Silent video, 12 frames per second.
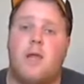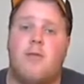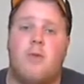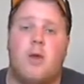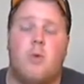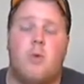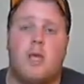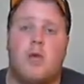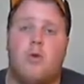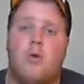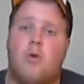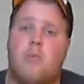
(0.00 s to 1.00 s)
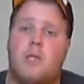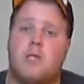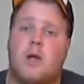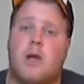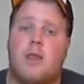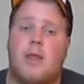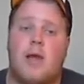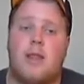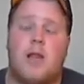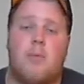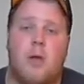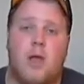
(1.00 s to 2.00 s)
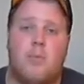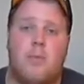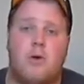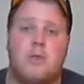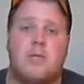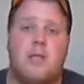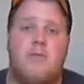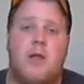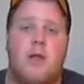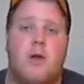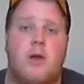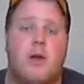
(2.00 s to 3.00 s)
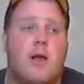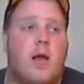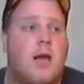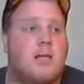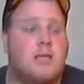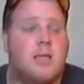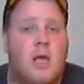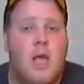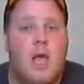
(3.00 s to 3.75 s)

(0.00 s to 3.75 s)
a really cool picture I thought that I'll probably post on the video here, guys,